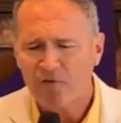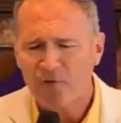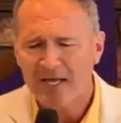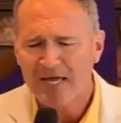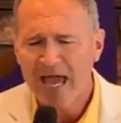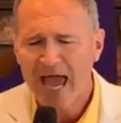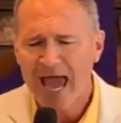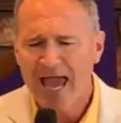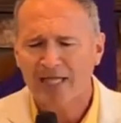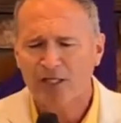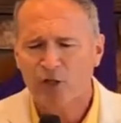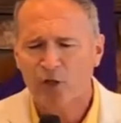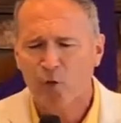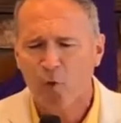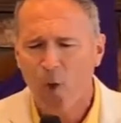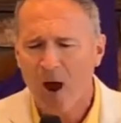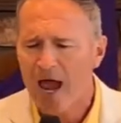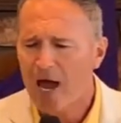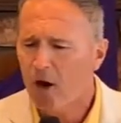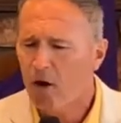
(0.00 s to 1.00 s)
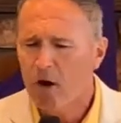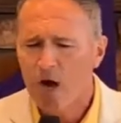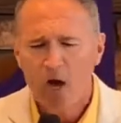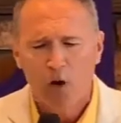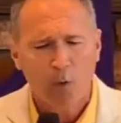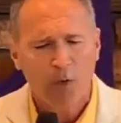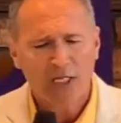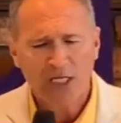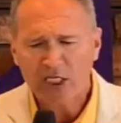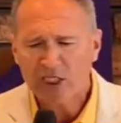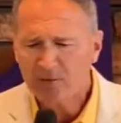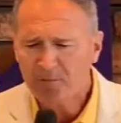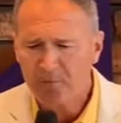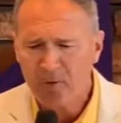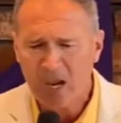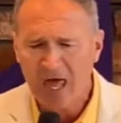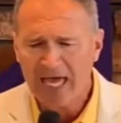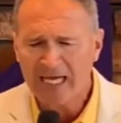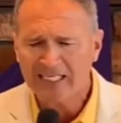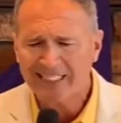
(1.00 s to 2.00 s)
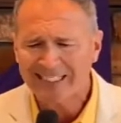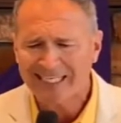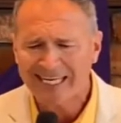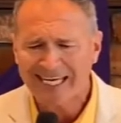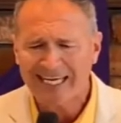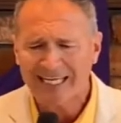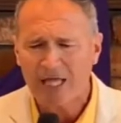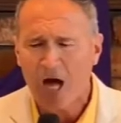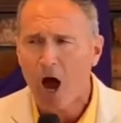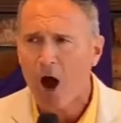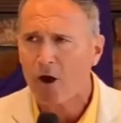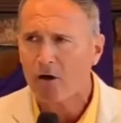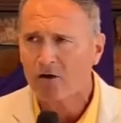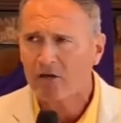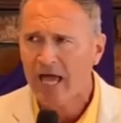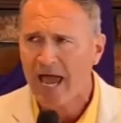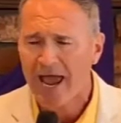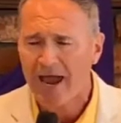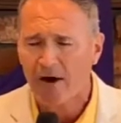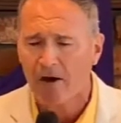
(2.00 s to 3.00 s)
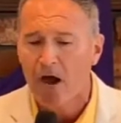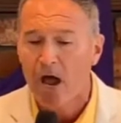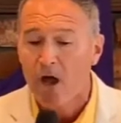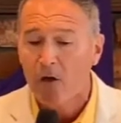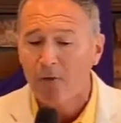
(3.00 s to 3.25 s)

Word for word: We handle well what he's placed in our care.